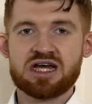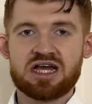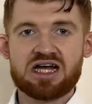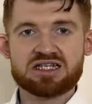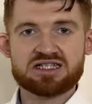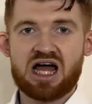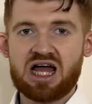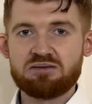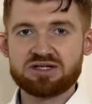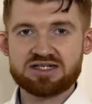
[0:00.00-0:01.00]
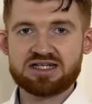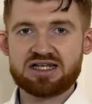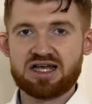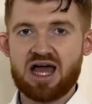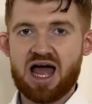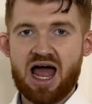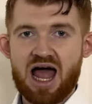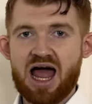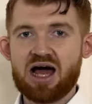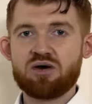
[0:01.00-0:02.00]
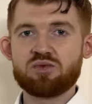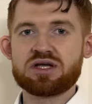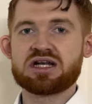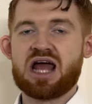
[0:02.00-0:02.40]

it's time to see how we can